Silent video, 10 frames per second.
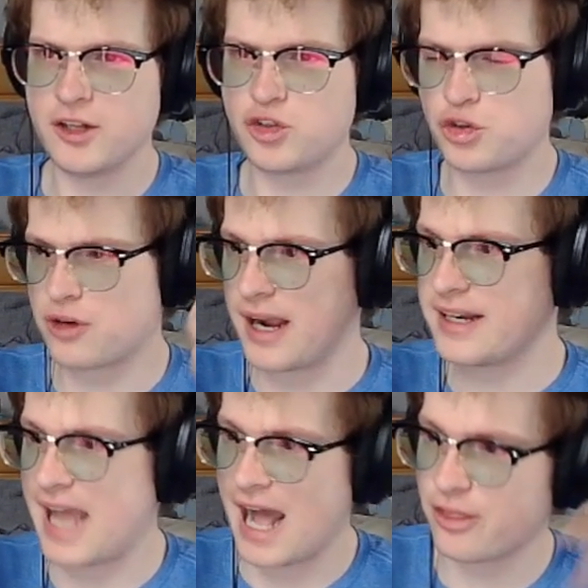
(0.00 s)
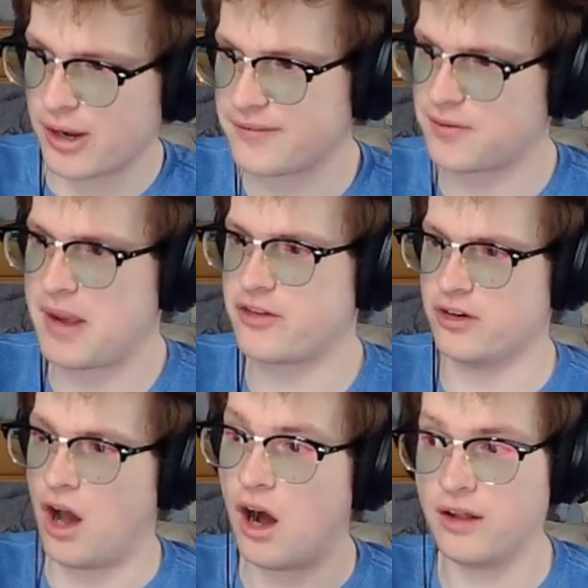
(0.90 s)
to try and gather
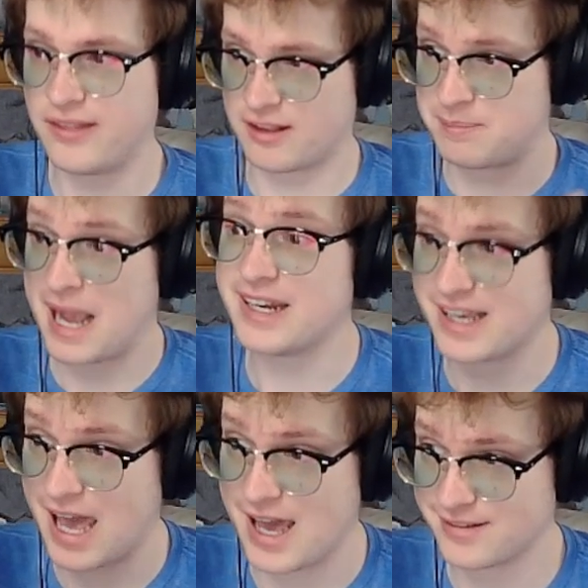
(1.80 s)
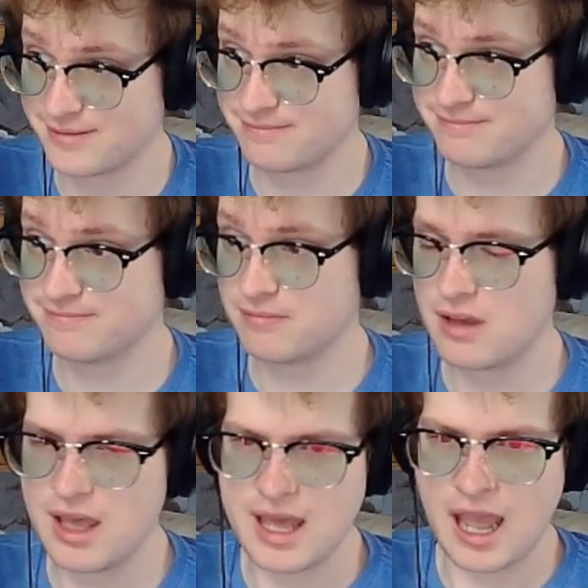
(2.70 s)
information on this bandit gang
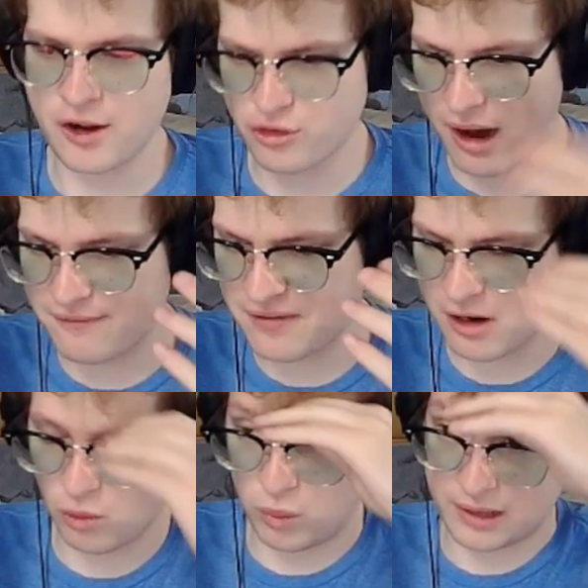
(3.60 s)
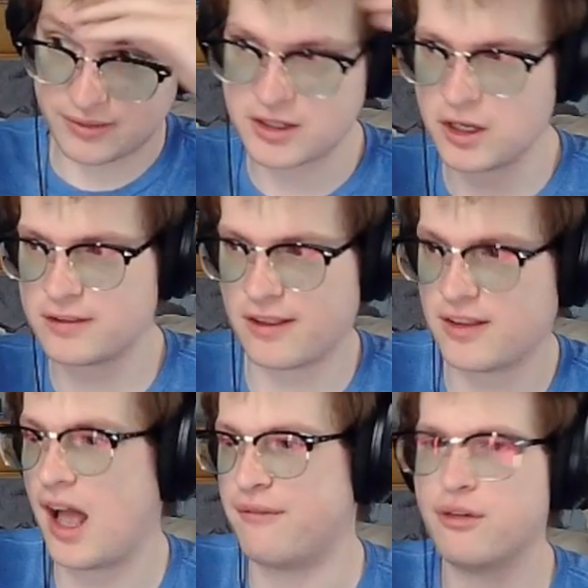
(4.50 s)
and try to figure out where they took the
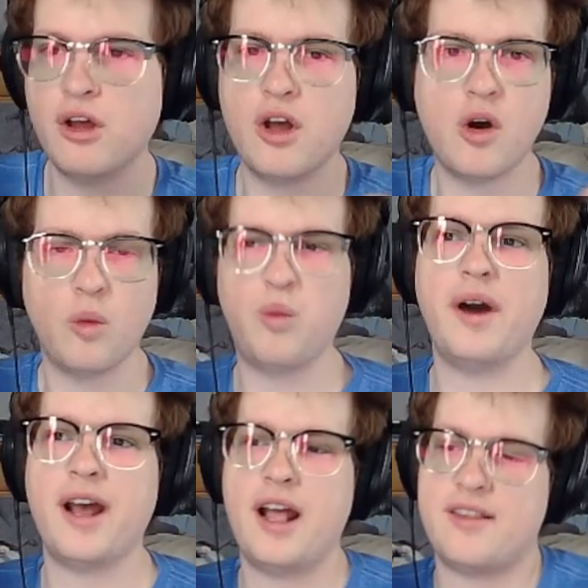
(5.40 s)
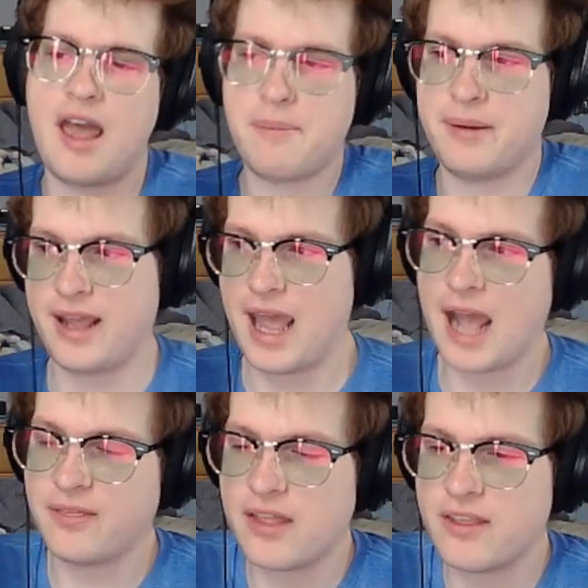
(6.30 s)
stuff, what's happening,
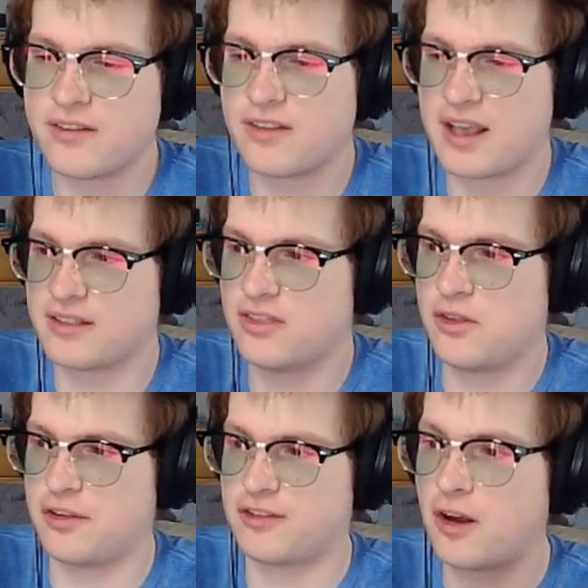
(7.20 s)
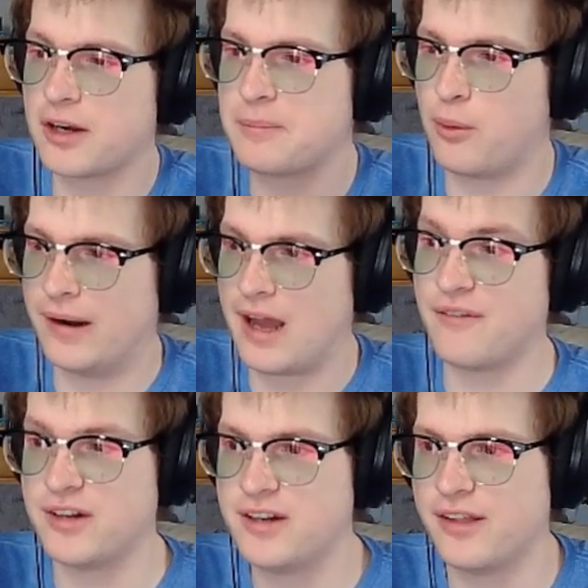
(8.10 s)
and then this is like the starting point
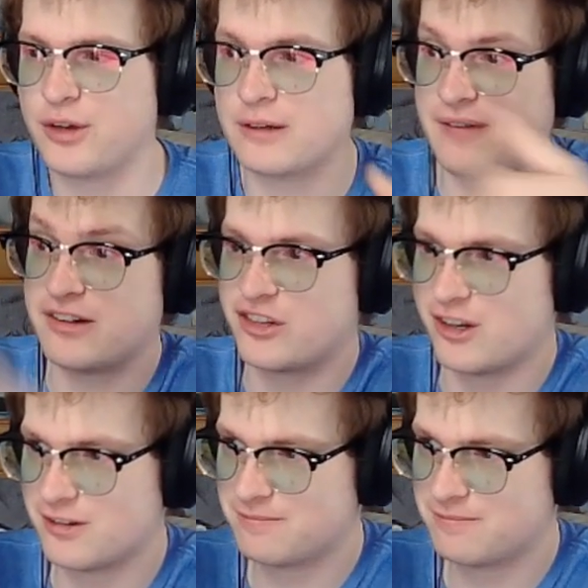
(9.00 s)
of another adventure.